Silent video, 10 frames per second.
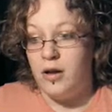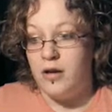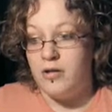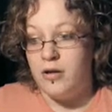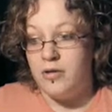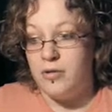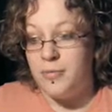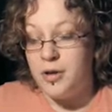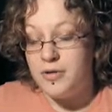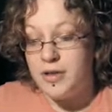are
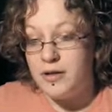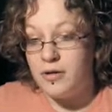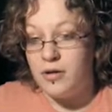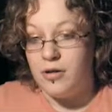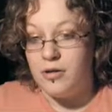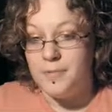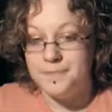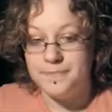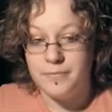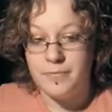amusing or
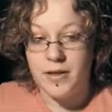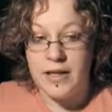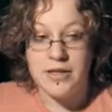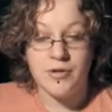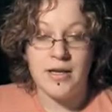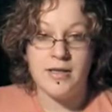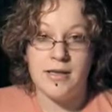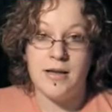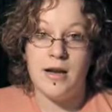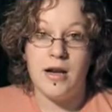
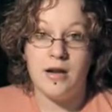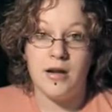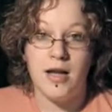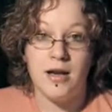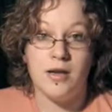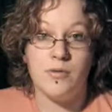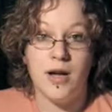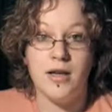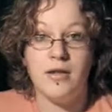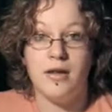interesting in any
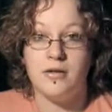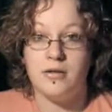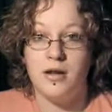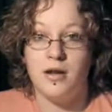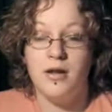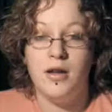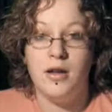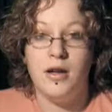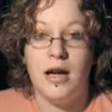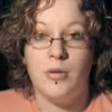way, then
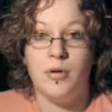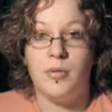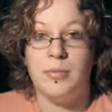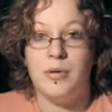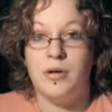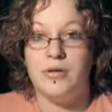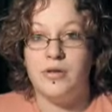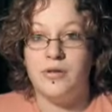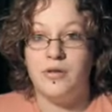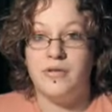I'll probably
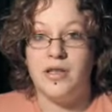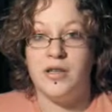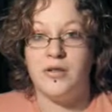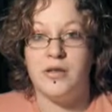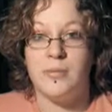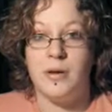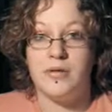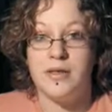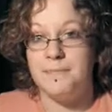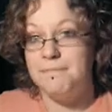post another video
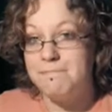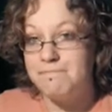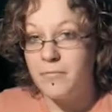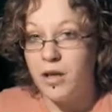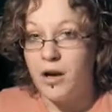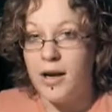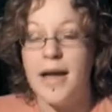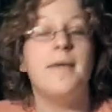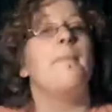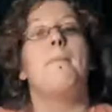response.
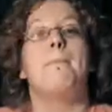Okay,